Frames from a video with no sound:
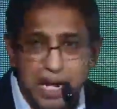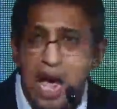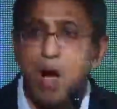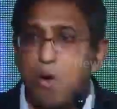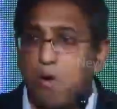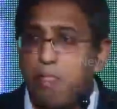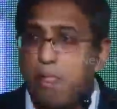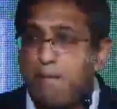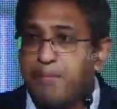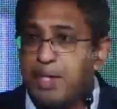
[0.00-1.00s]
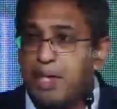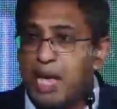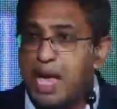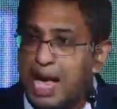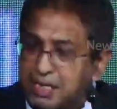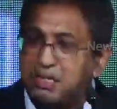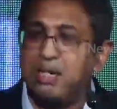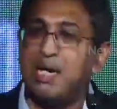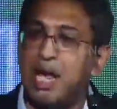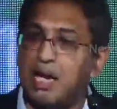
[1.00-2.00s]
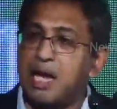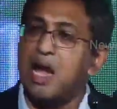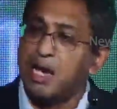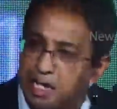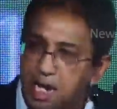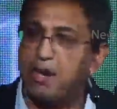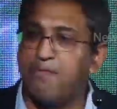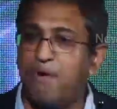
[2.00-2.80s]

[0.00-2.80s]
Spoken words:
Now, has Sri Lanka really